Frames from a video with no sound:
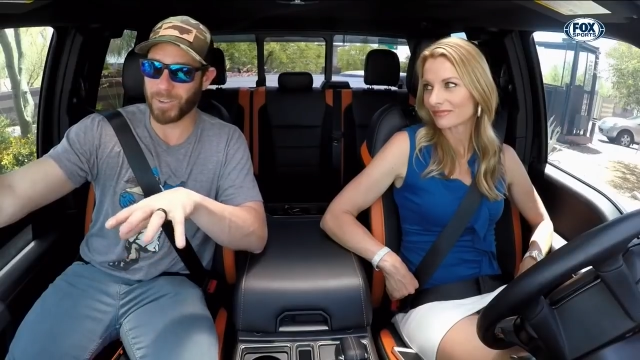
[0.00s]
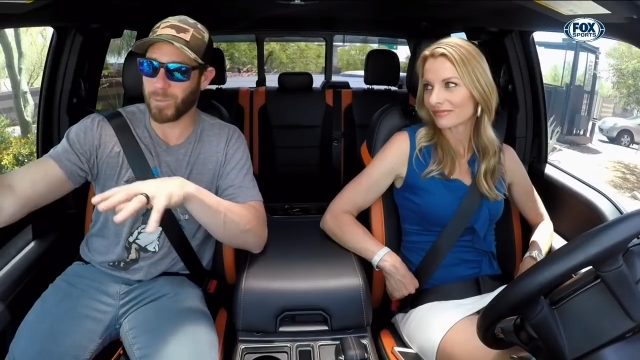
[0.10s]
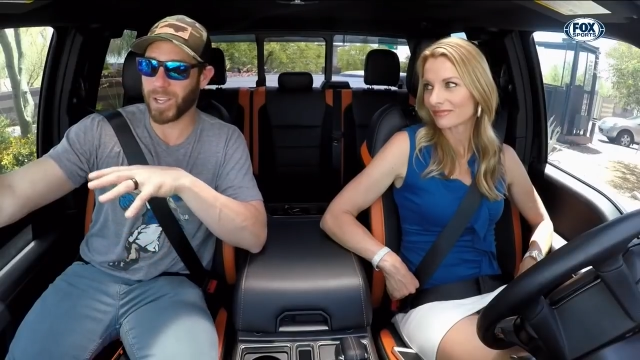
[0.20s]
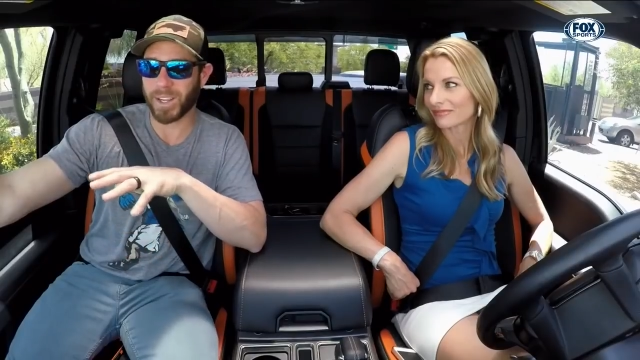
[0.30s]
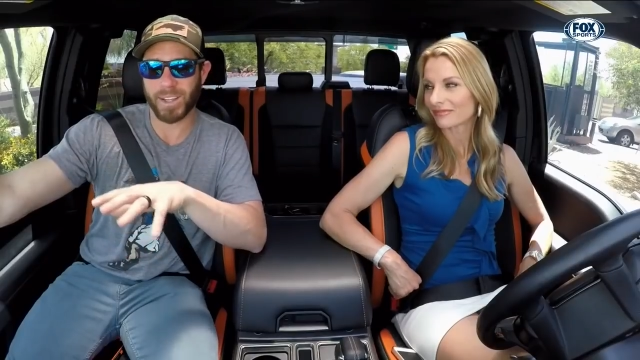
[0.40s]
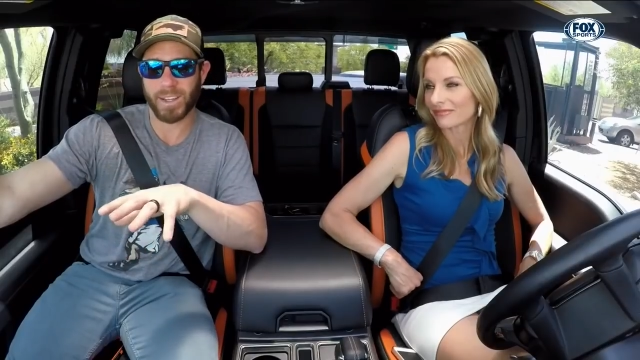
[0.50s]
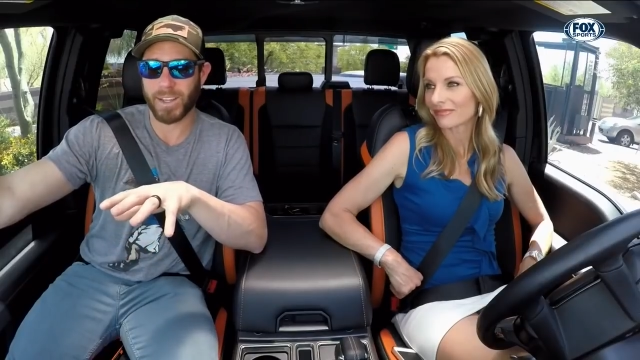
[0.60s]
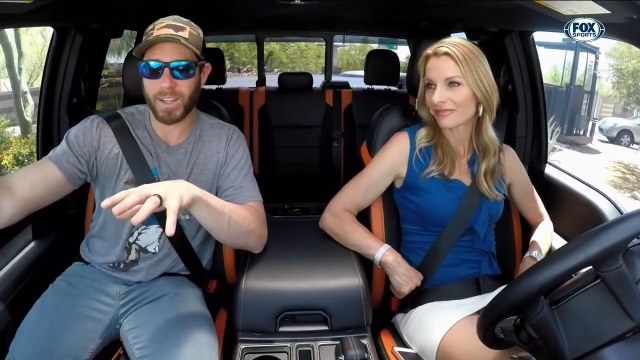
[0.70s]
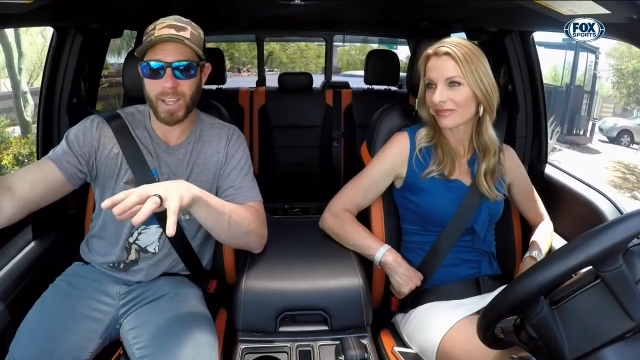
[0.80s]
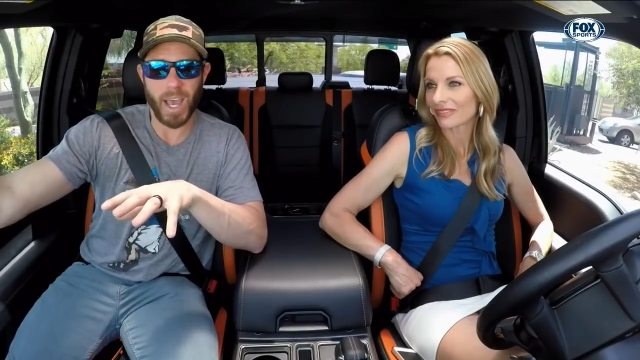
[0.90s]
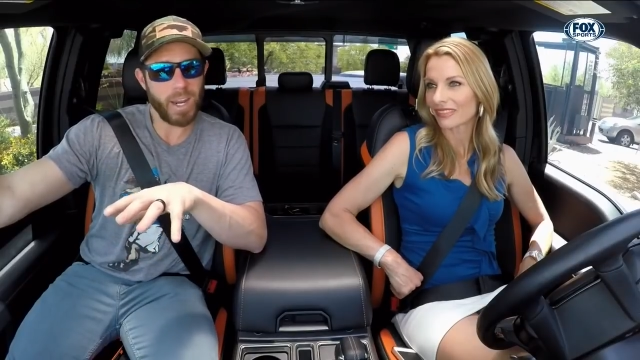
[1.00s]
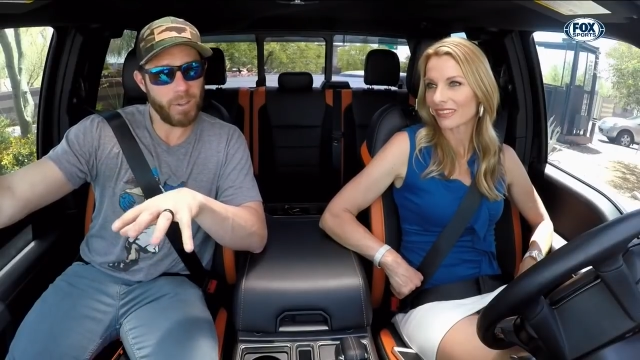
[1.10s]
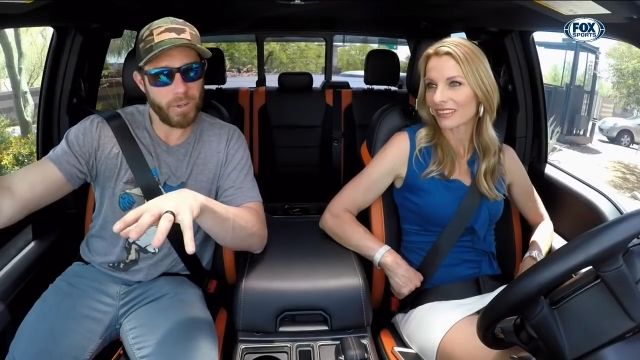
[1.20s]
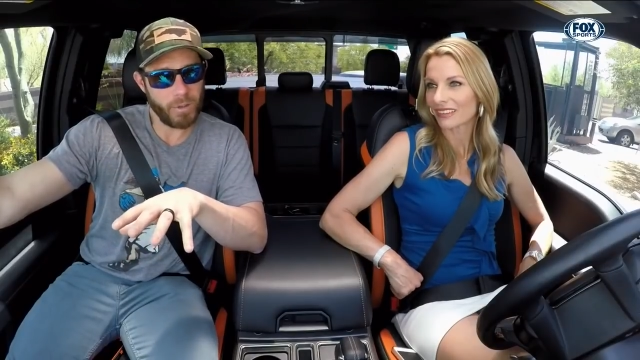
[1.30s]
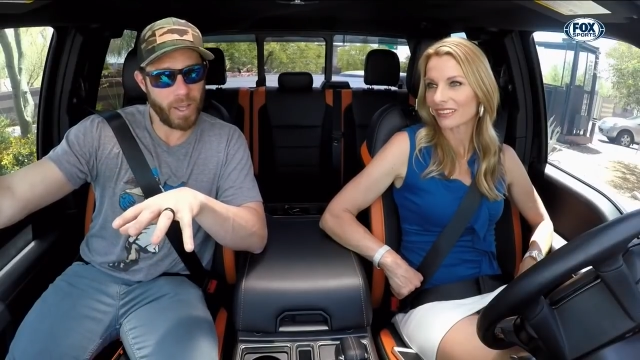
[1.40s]
Speaker 1: i'm like how do
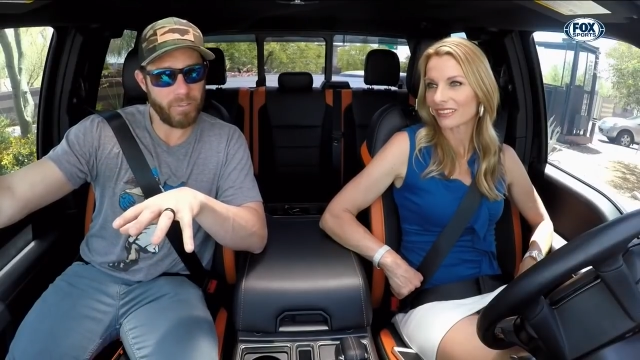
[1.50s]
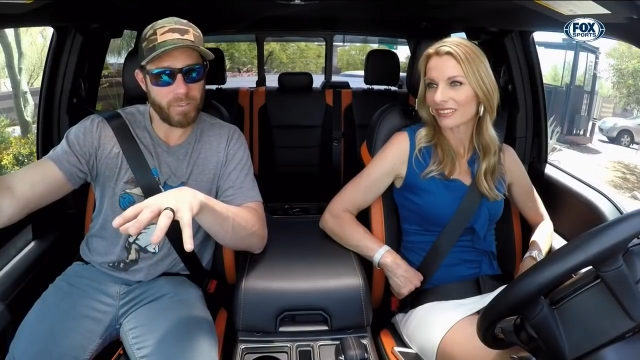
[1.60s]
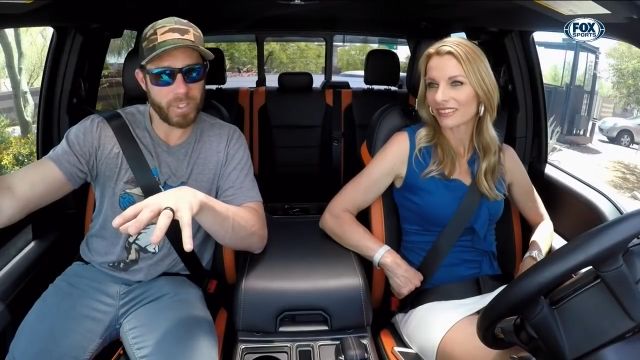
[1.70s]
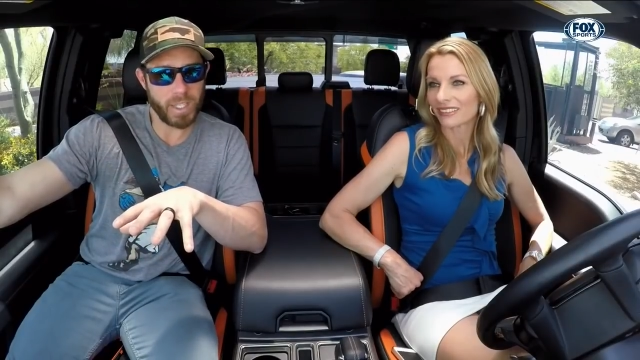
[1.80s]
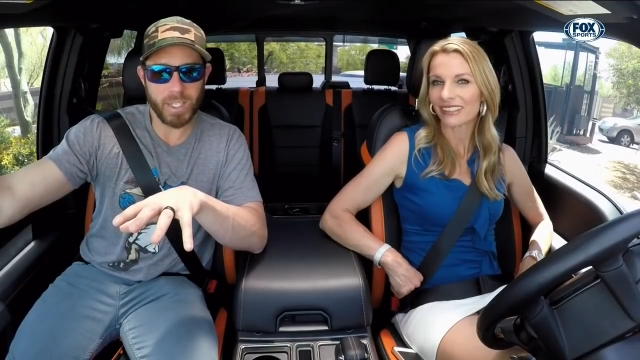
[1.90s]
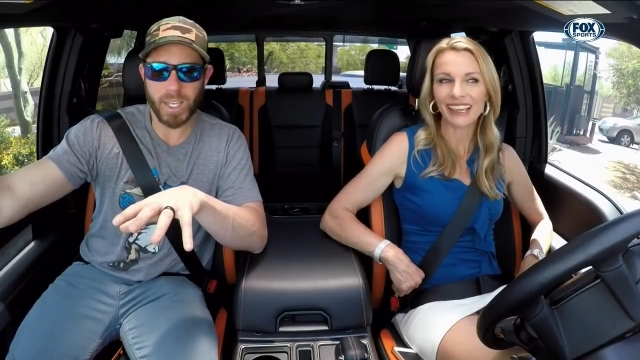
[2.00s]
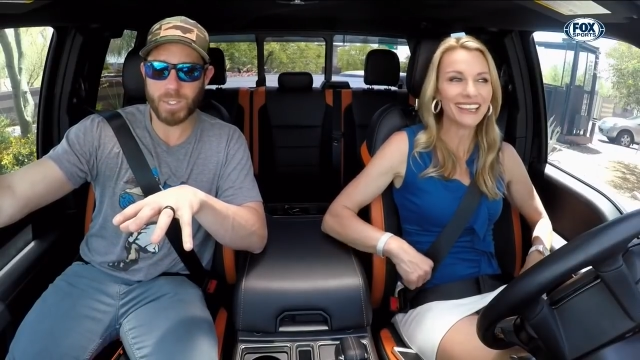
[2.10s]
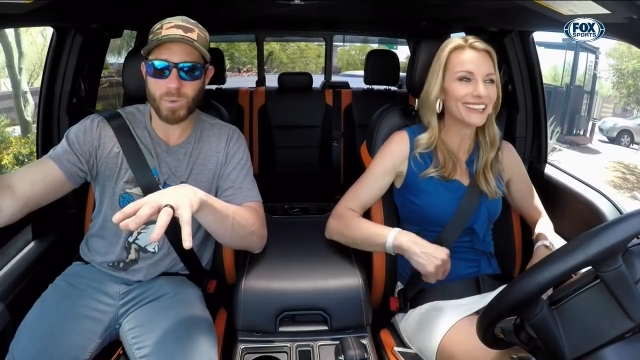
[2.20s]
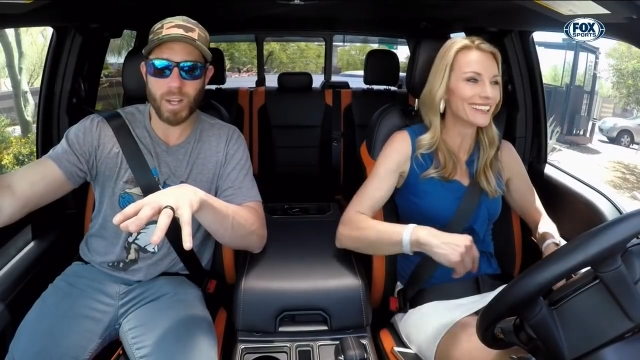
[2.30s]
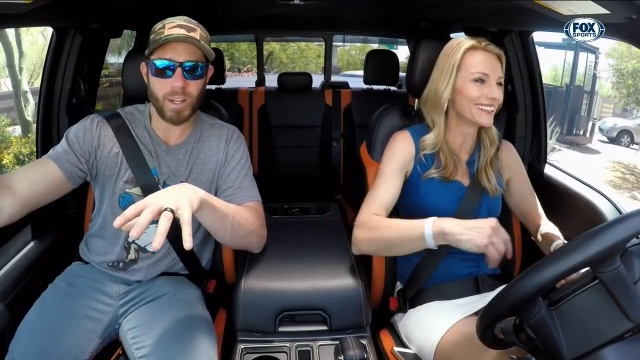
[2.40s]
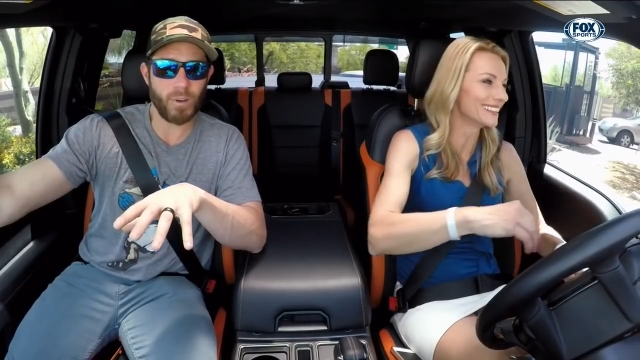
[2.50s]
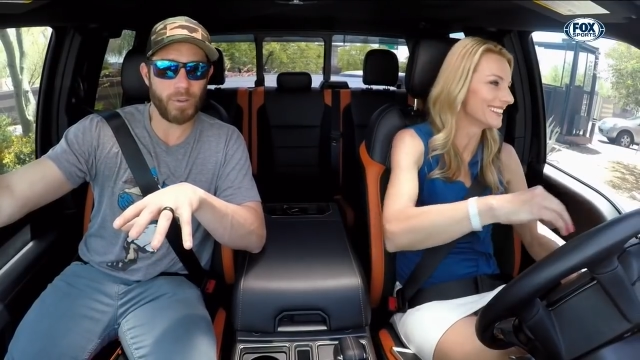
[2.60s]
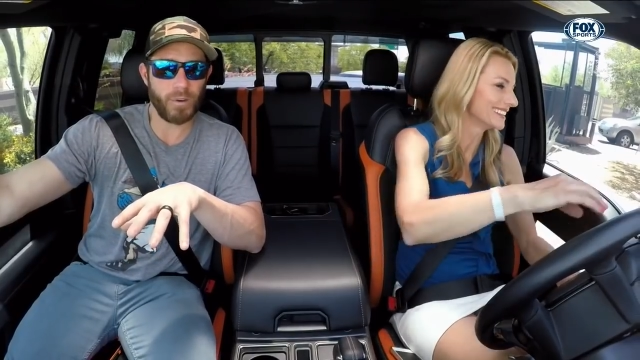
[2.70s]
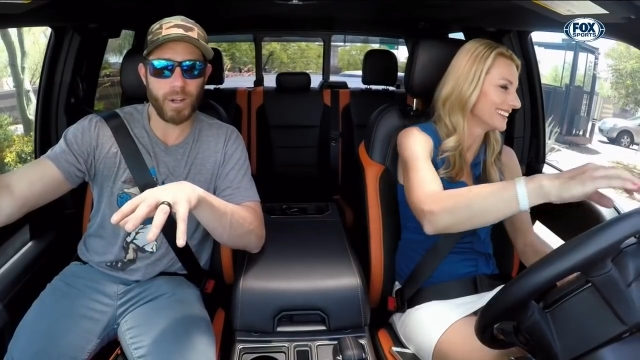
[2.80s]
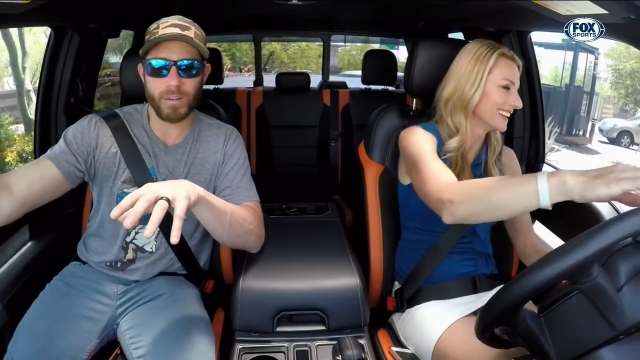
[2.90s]
you do that for 10 days when I go on
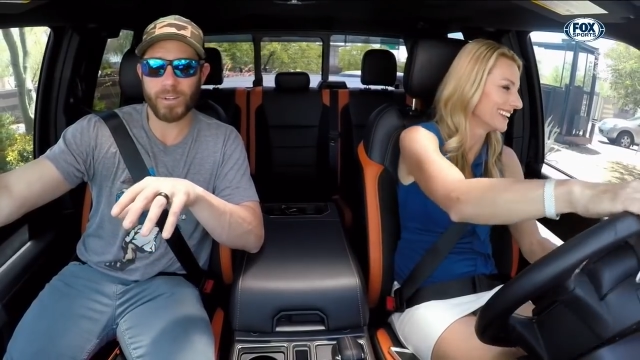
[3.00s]
the road?